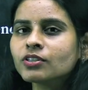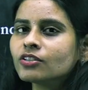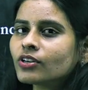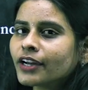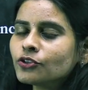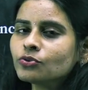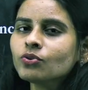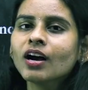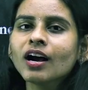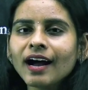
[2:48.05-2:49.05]
and try to
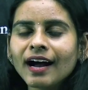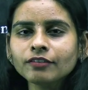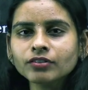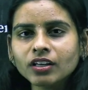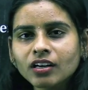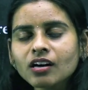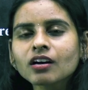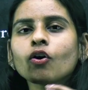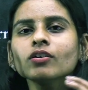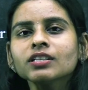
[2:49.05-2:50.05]
have a
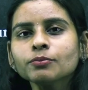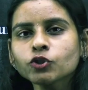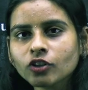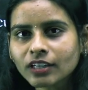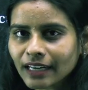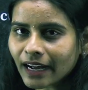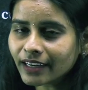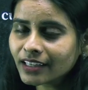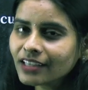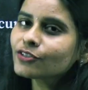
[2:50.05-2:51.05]
conceptual
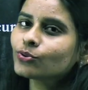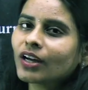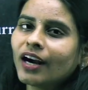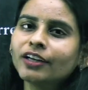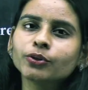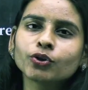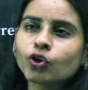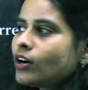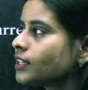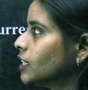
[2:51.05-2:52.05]
clarity so that you do
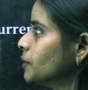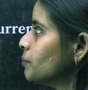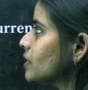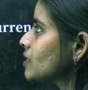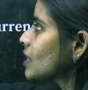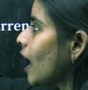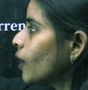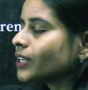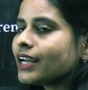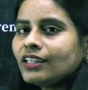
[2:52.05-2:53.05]
not miss
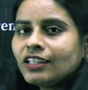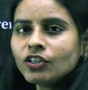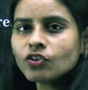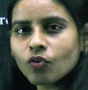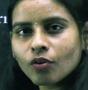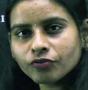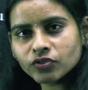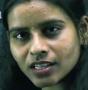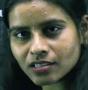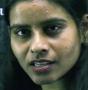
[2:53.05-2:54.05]
out any of
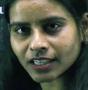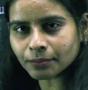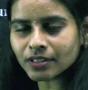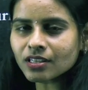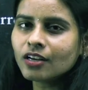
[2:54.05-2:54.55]
these statements.